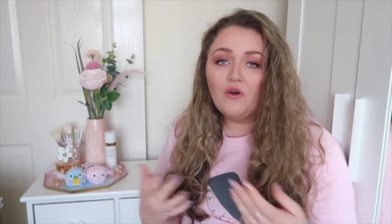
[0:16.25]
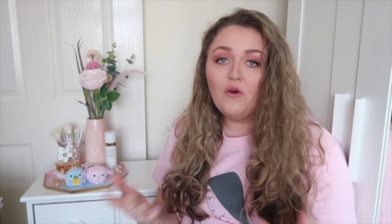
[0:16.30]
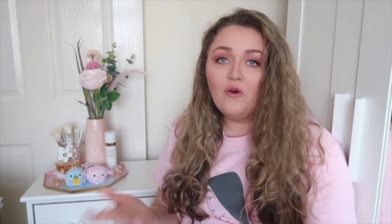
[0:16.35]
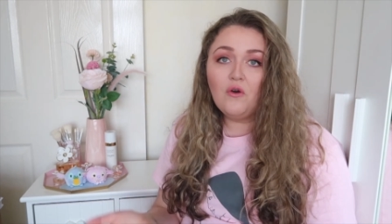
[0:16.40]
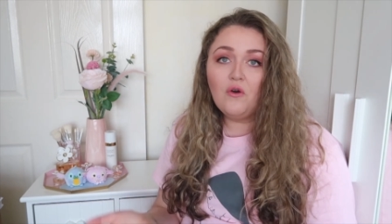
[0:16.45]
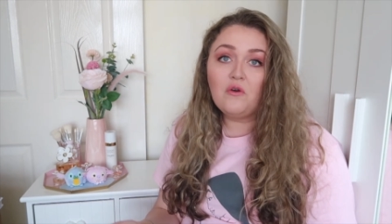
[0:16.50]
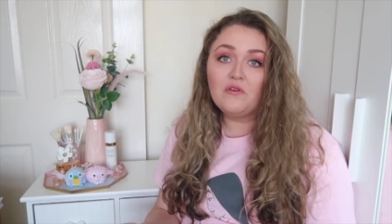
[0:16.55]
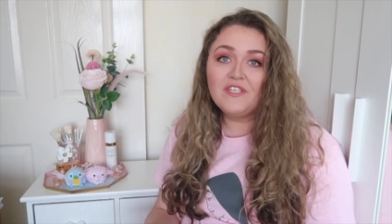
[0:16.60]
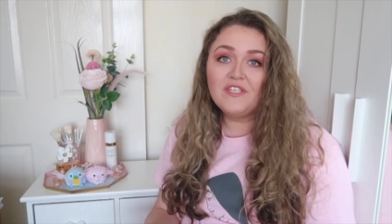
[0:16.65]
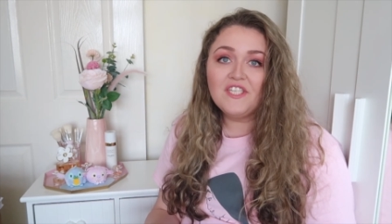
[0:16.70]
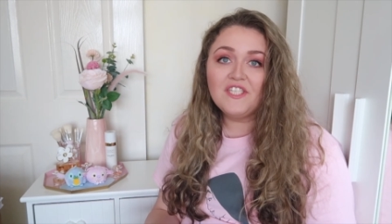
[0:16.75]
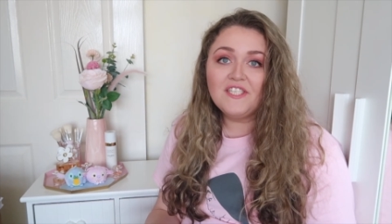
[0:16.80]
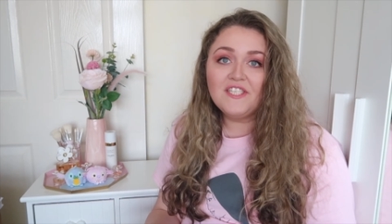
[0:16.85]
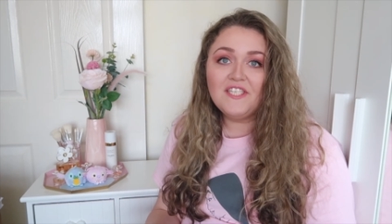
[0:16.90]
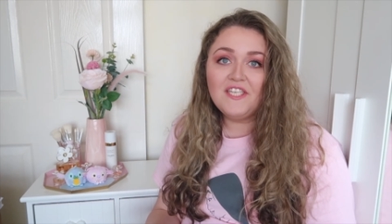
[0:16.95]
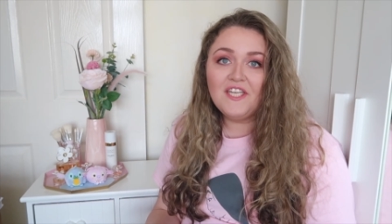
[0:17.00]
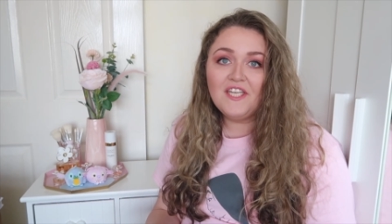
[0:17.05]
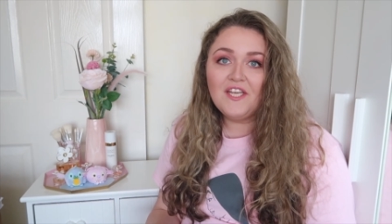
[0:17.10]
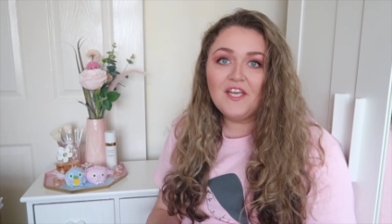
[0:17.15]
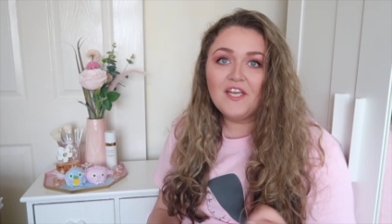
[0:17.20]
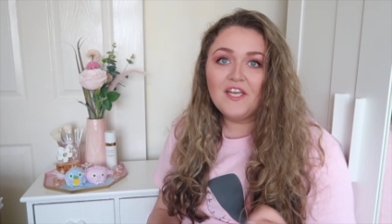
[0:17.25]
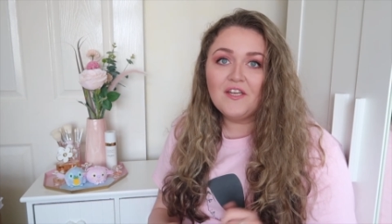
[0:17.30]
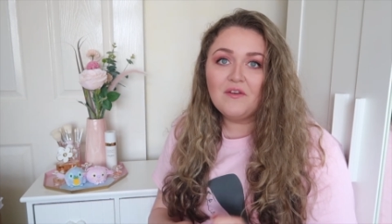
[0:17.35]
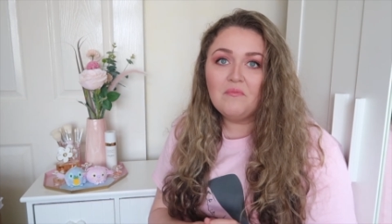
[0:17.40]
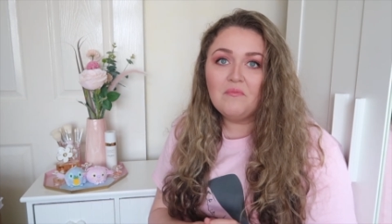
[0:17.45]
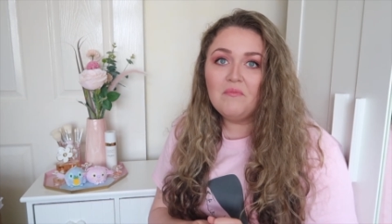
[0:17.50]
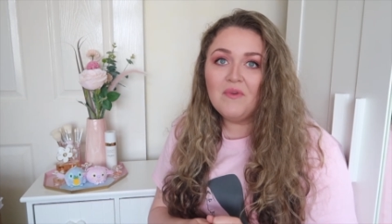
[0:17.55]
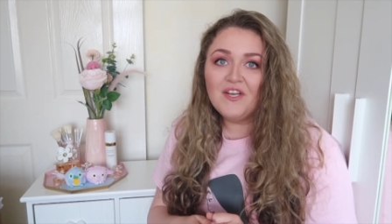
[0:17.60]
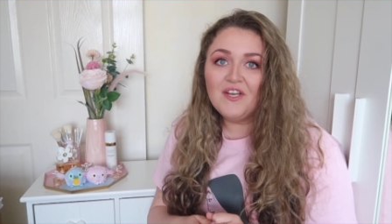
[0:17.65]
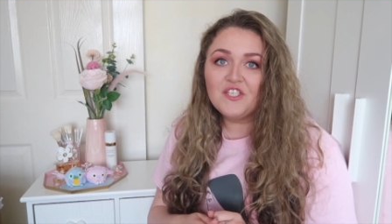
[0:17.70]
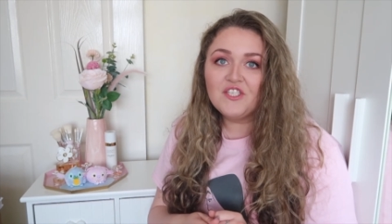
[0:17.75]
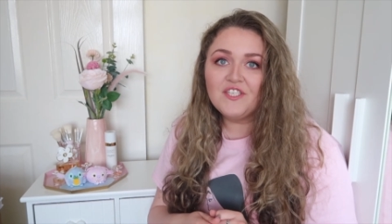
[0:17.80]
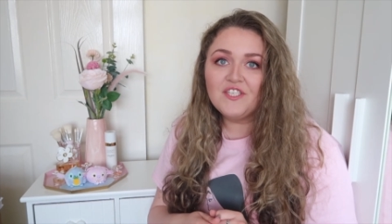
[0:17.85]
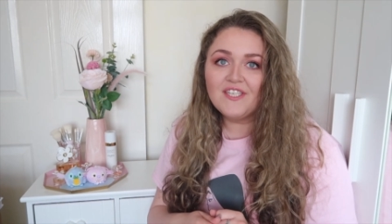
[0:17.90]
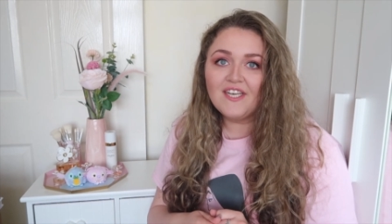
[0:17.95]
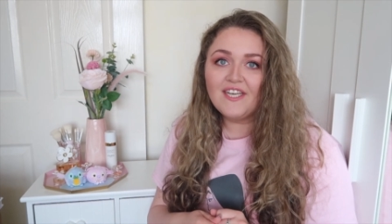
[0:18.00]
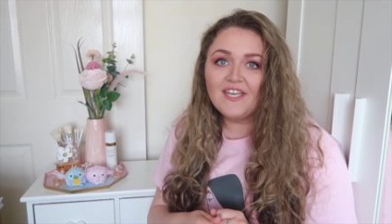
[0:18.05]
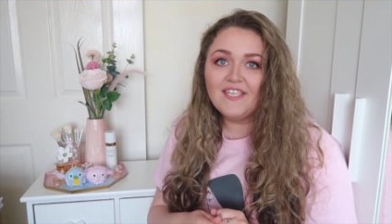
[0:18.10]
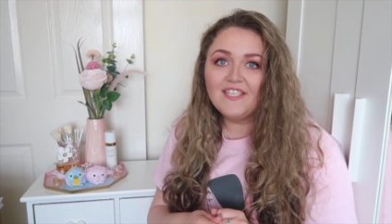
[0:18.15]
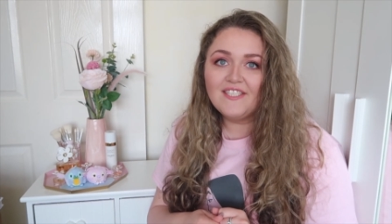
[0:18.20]
or Disney
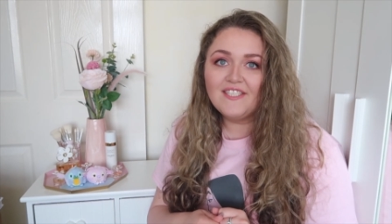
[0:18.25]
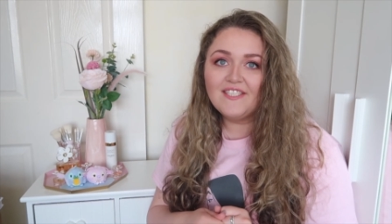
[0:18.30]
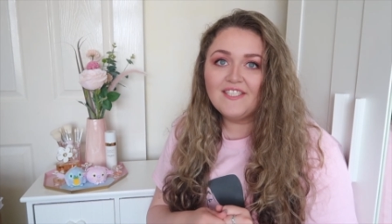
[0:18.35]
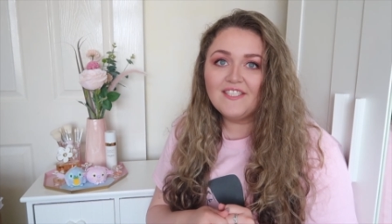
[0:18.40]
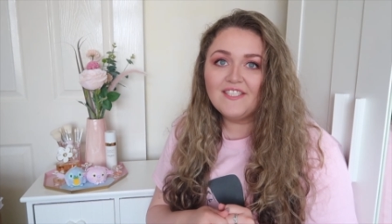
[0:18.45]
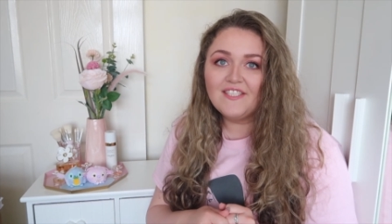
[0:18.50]
merchandise.